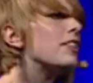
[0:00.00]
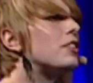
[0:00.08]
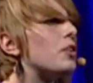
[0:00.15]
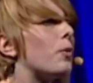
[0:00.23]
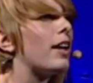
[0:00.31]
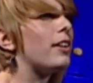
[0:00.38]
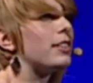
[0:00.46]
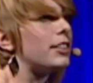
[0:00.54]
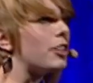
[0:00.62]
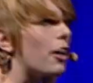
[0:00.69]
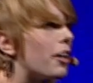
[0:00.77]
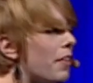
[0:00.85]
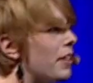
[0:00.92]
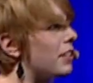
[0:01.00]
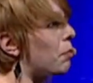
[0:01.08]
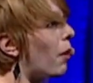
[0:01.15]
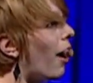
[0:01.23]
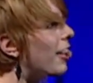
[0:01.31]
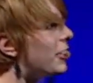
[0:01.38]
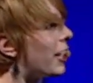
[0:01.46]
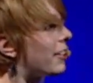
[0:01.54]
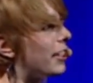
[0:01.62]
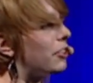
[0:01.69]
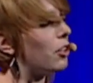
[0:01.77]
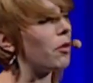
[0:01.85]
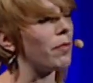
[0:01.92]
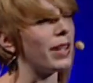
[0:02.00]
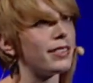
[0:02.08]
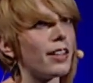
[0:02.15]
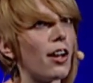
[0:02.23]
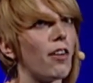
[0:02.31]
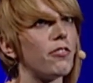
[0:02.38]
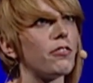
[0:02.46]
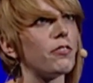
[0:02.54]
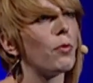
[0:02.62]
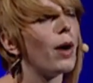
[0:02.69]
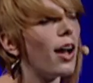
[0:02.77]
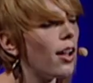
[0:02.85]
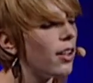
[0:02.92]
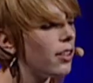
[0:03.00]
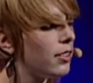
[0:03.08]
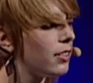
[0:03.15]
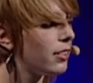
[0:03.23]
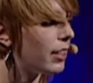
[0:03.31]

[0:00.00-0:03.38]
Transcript: So when I started this project, I told myself, well,